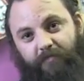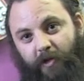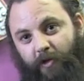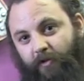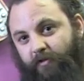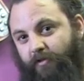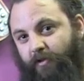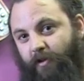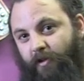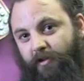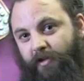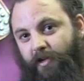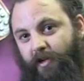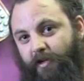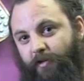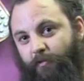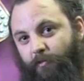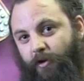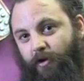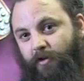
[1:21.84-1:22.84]
It looks a lot
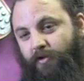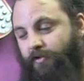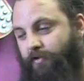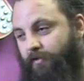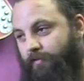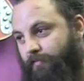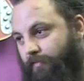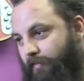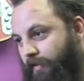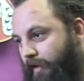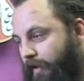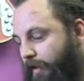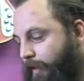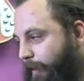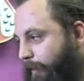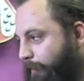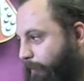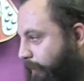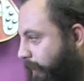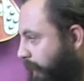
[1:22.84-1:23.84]
like a Marshall.
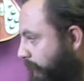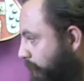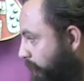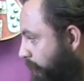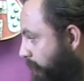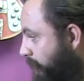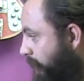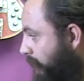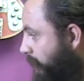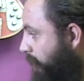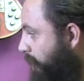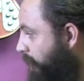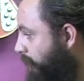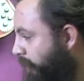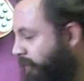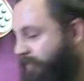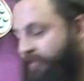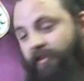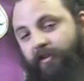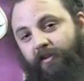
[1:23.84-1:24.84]
I don't know how
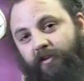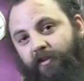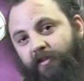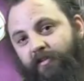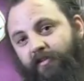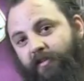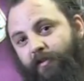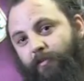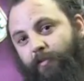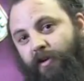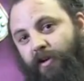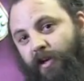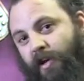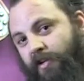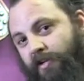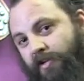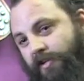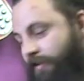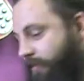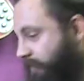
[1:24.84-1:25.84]
closely you can see, but it
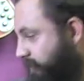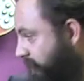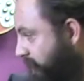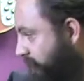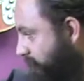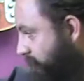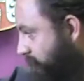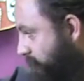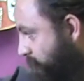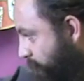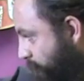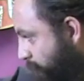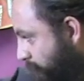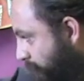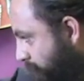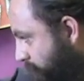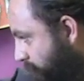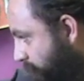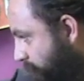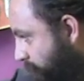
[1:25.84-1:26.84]
actually says Jim
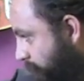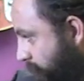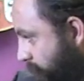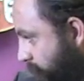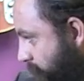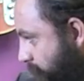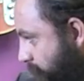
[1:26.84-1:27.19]
Marshall on the